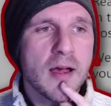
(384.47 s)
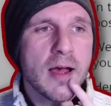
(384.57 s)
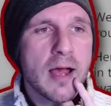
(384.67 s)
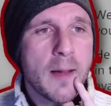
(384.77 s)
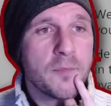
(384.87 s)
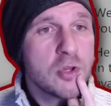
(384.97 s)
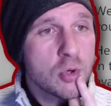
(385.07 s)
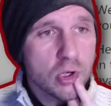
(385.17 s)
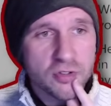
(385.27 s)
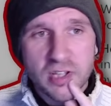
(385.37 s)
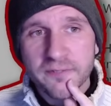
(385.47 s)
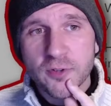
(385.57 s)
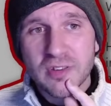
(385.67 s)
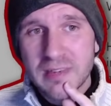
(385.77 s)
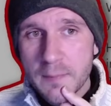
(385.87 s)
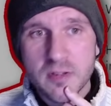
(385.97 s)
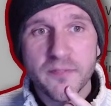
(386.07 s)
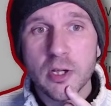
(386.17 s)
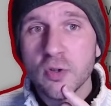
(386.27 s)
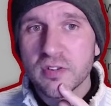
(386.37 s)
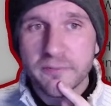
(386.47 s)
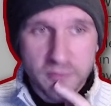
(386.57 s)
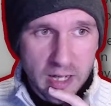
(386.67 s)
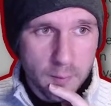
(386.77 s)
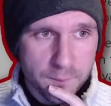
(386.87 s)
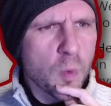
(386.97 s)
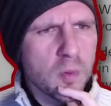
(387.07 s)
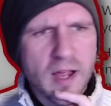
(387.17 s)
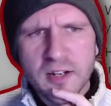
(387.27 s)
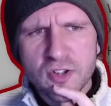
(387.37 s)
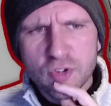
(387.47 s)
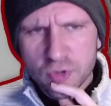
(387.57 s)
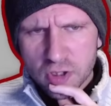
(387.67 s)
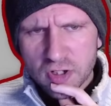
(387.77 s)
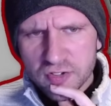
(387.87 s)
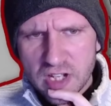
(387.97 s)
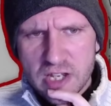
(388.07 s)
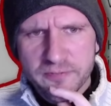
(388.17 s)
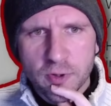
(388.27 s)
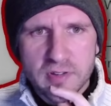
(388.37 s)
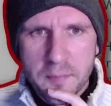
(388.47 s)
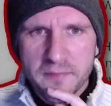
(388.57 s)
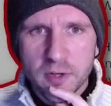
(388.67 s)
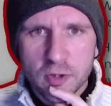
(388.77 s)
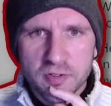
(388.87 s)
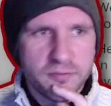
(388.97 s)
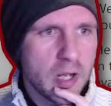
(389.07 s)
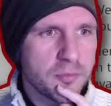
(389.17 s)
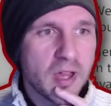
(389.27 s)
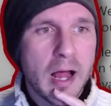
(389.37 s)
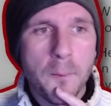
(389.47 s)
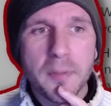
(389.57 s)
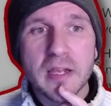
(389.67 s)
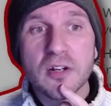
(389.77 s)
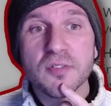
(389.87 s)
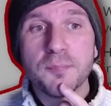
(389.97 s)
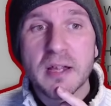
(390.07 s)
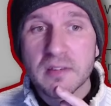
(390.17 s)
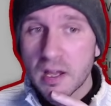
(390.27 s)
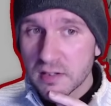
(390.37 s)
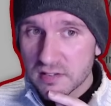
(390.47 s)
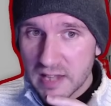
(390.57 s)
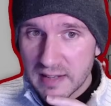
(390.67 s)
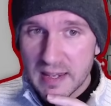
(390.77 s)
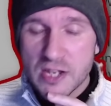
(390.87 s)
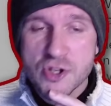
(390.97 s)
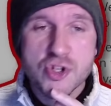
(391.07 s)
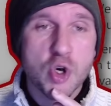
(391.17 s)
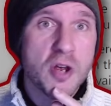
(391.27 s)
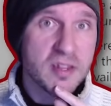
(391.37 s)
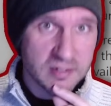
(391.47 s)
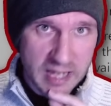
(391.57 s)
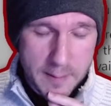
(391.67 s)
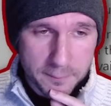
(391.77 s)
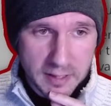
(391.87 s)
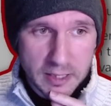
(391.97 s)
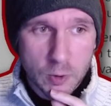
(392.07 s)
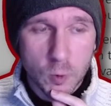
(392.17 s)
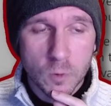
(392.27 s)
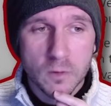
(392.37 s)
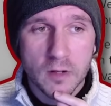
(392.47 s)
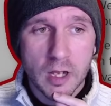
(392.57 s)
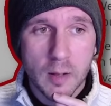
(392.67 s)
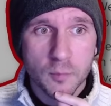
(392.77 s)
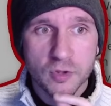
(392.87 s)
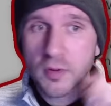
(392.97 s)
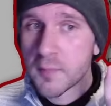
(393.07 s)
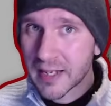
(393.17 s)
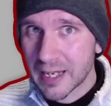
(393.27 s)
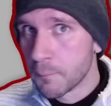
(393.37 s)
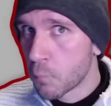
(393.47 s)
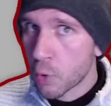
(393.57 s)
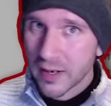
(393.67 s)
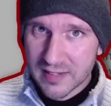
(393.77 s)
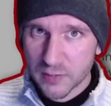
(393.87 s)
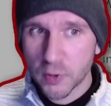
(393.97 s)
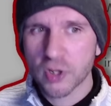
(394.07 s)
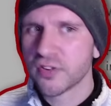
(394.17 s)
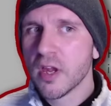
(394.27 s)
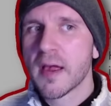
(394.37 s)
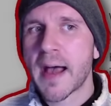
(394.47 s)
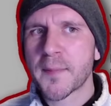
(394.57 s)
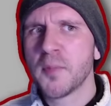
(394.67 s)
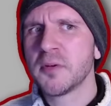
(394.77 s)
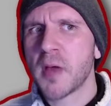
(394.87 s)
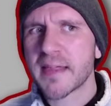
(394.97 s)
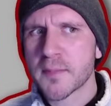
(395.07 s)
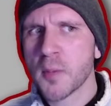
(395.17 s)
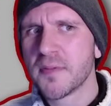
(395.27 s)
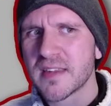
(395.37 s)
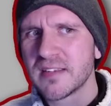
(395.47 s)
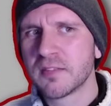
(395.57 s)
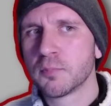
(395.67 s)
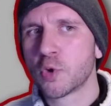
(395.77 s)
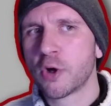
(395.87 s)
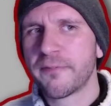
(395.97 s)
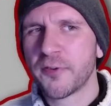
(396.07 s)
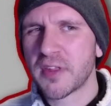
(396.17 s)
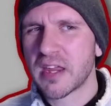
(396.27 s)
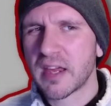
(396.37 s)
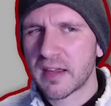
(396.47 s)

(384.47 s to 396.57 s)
New content for Depths of Elusive Realm. We will add a tutorial stage for Depths of Elusive Realm to help beginners better understand and enjoy this gameplay. Cool. So they're making it more accessible, because at the moment this is more for the